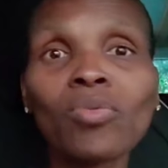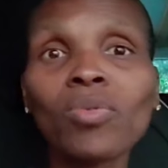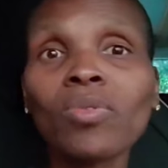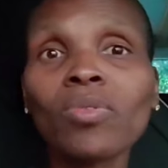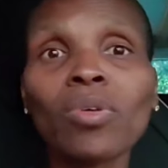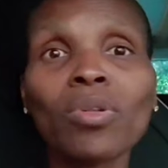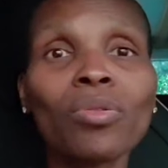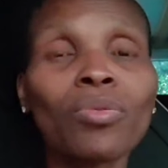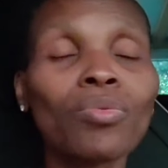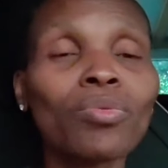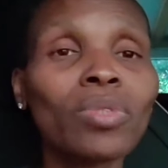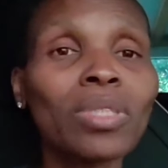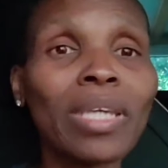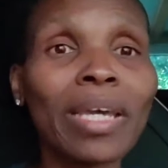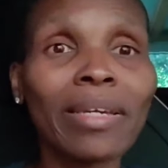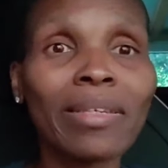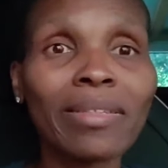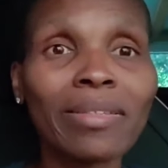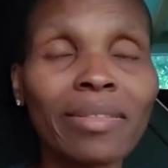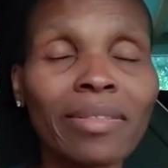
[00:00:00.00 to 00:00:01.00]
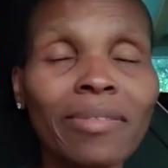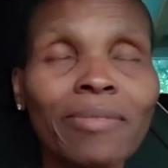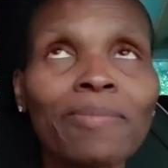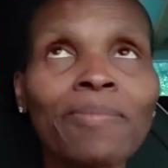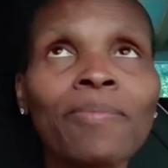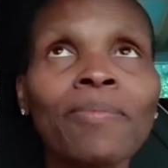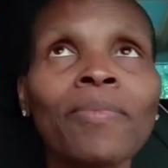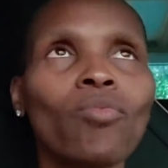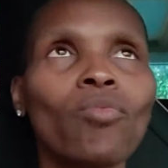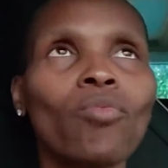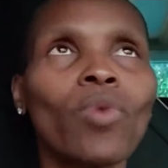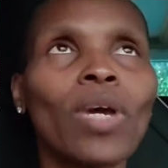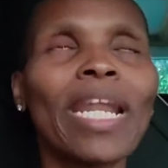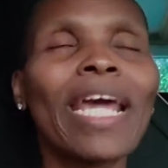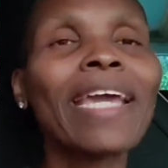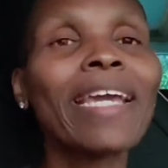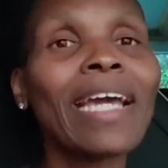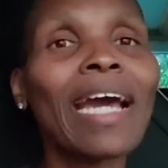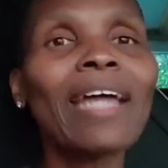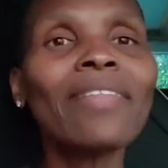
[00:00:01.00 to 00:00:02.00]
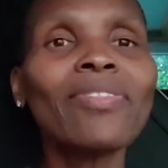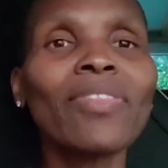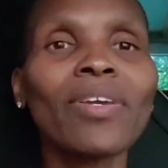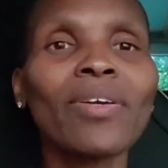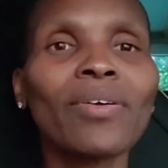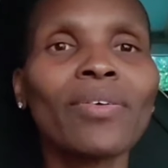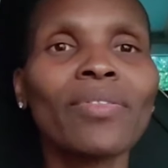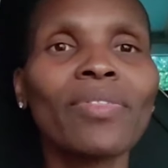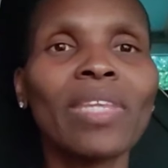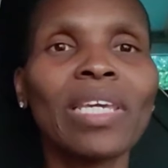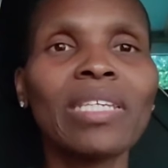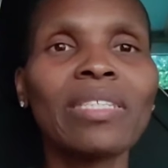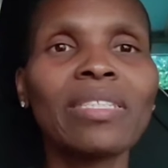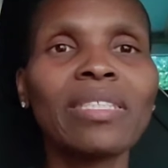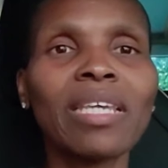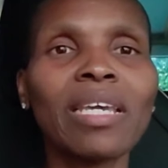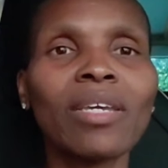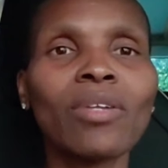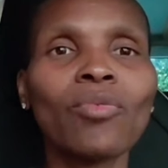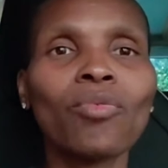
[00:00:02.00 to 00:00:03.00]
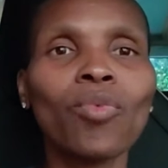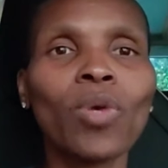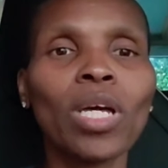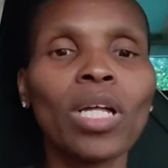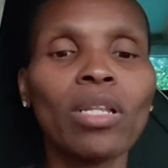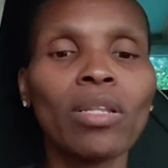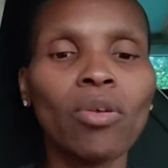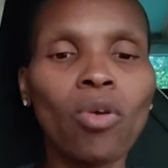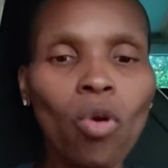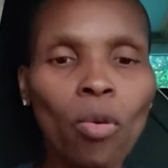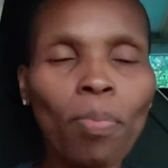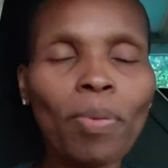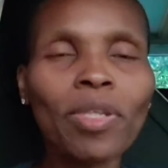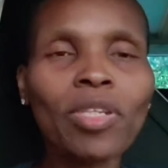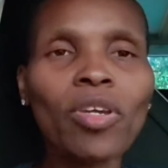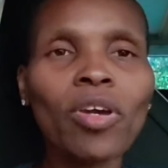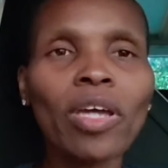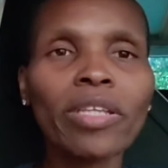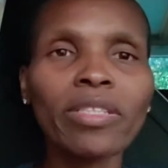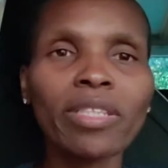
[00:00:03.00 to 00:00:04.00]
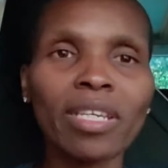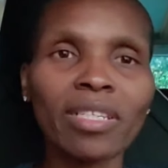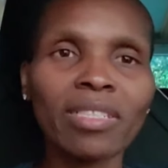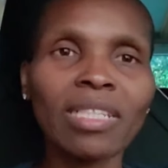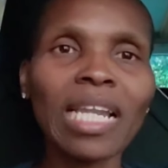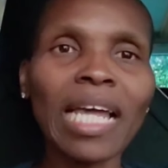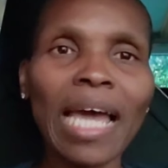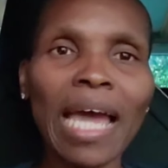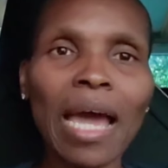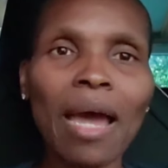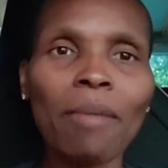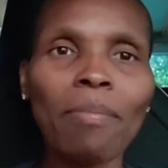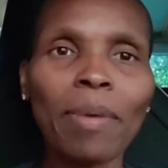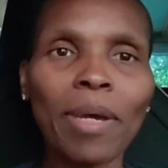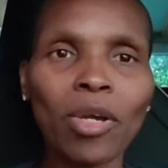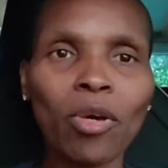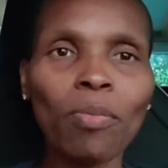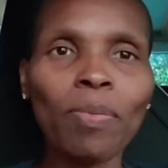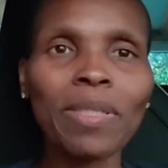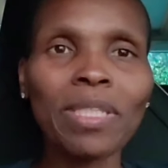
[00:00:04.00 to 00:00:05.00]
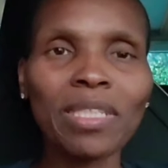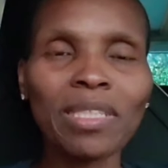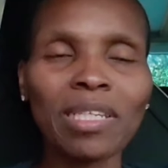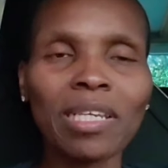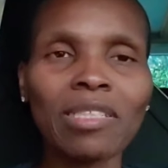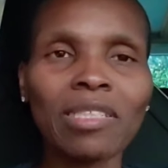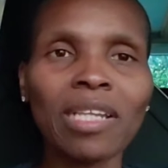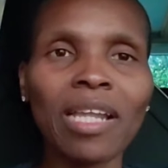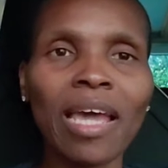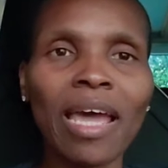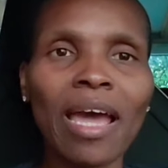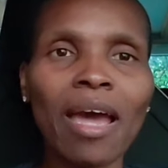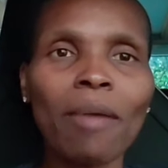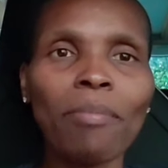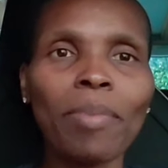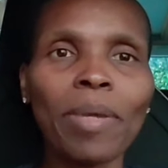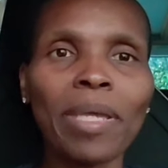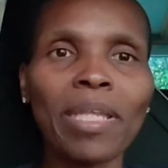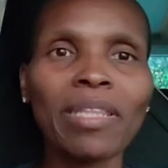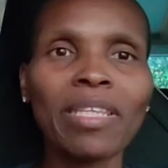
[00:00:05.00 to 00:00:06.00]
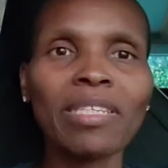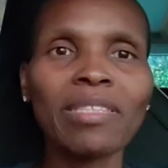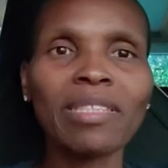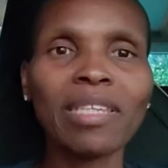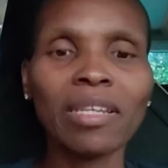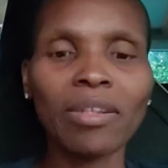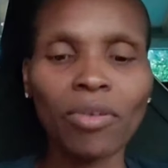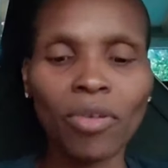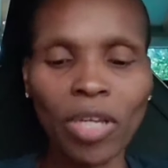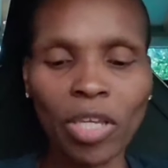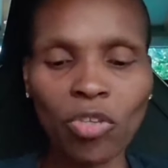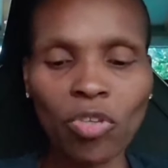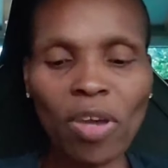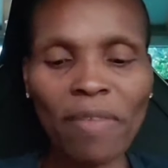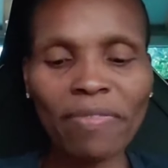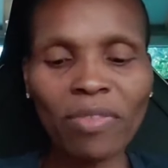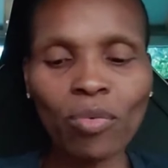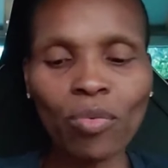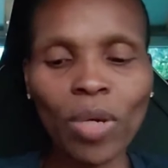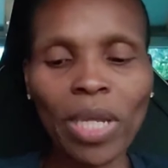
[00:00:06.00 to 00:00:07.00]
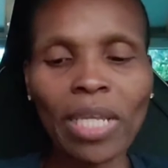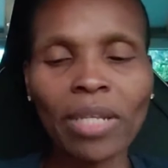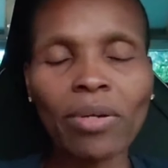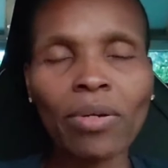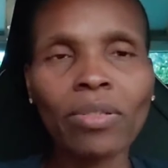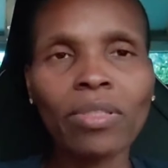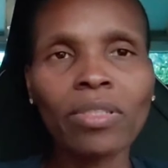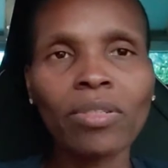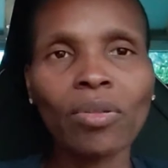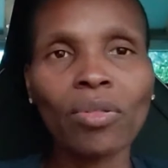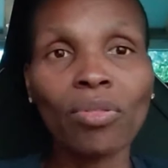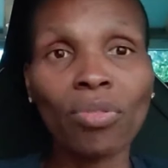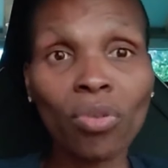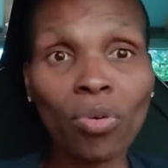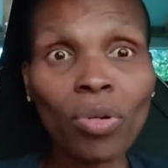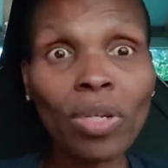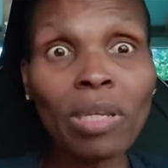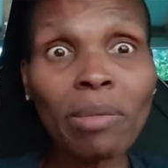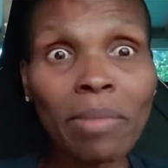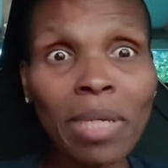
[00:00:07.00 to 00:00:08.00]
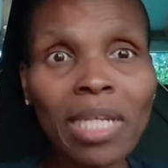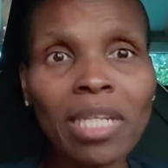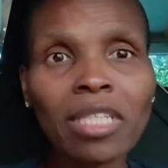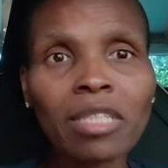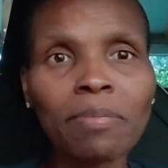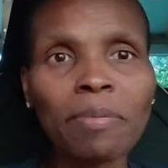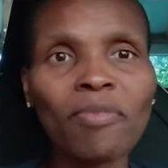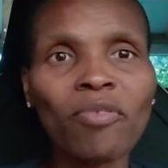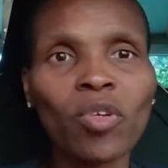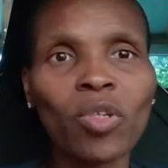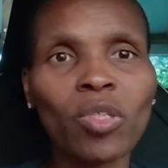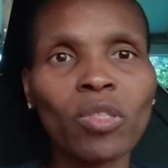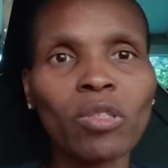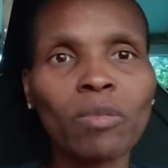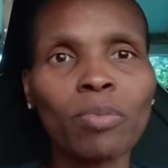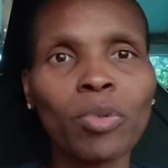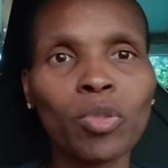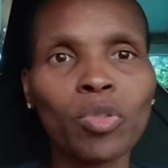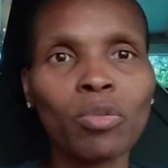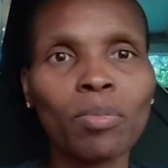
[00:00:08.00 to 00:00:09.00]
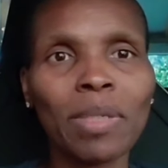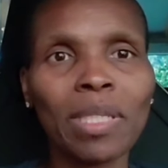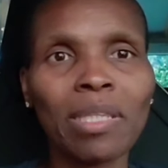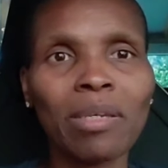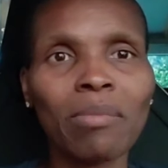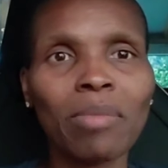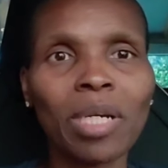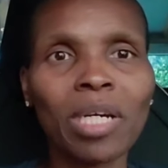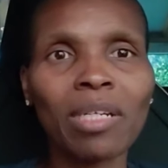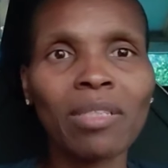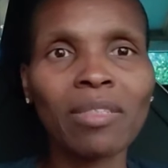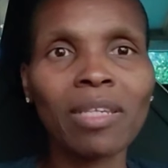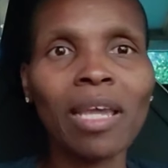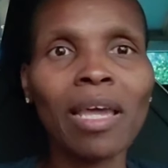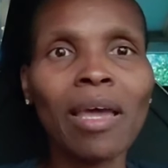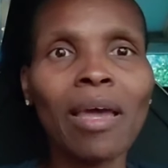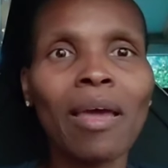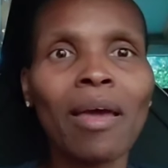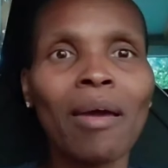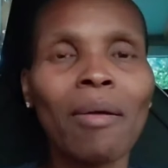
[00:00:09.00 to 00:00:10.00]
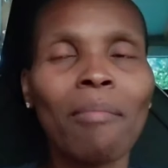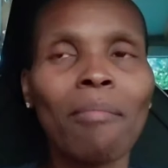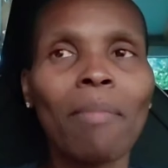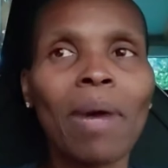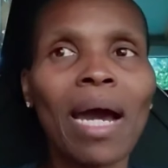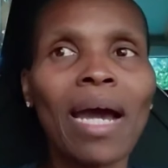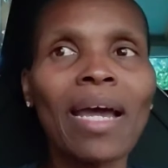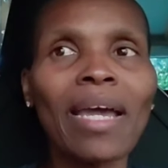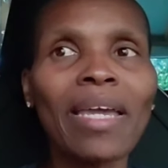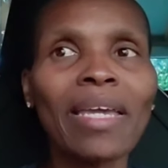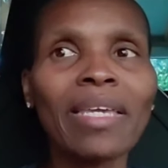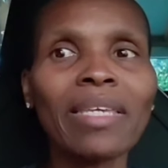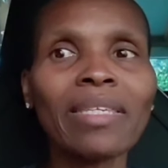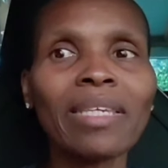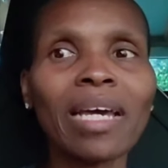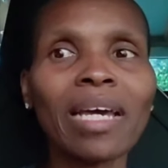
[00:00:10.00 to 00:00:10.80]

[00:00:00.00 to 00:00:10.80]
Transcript: was all through text. When I got there, they said, well, open your Tesla app. I opened the Tesla app, and they said, okay, you have to wait until 30 minutes before you're supposed to be there, because my